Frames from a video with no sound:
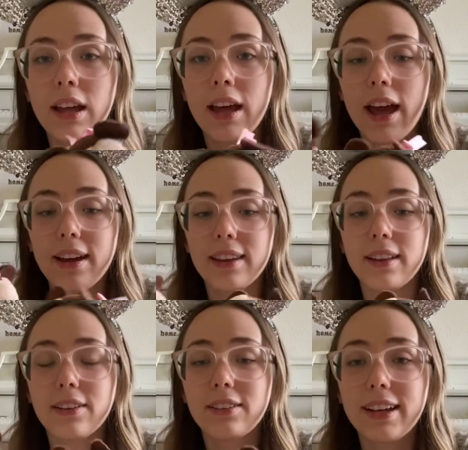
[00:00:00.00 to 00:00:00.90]
And they
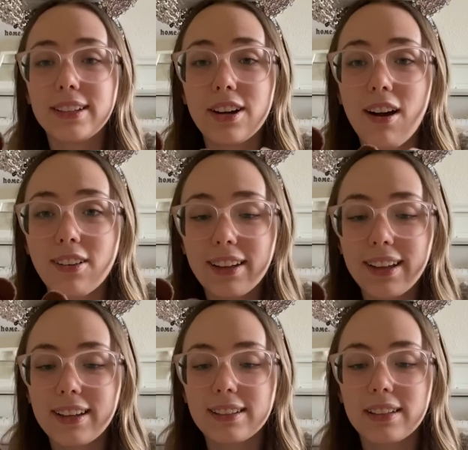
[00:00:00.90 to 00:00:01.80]
look like chocolate
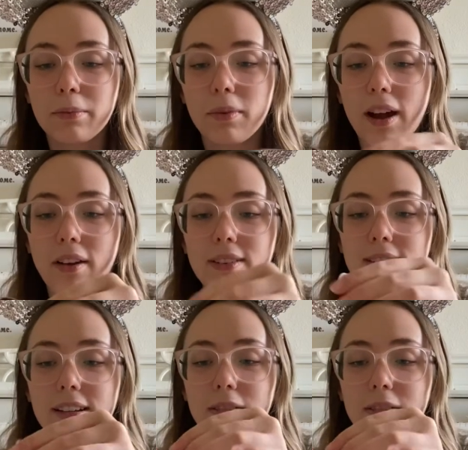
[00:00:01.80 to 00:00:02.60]
because they're brown instead